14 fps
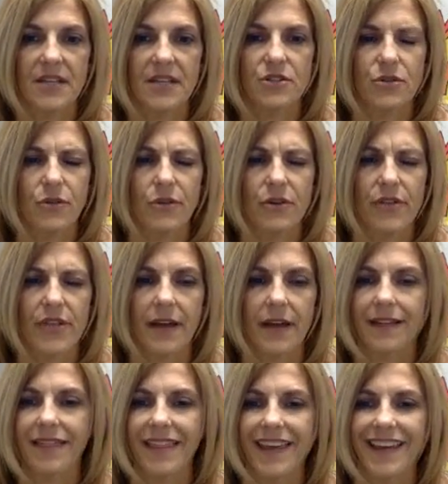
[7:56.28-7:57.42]
do their
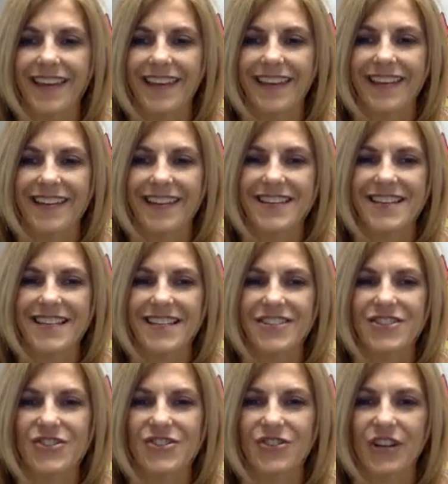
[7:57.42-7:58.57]
thing. They
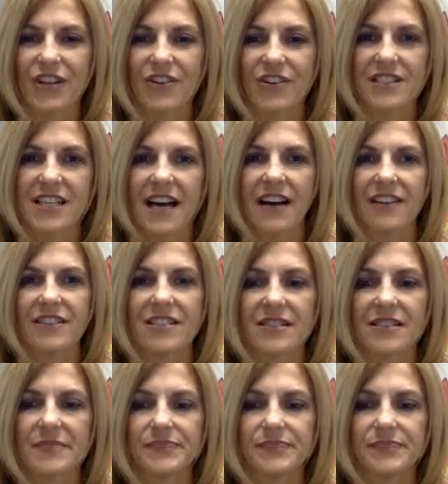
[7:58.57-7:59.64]
destroy your cells.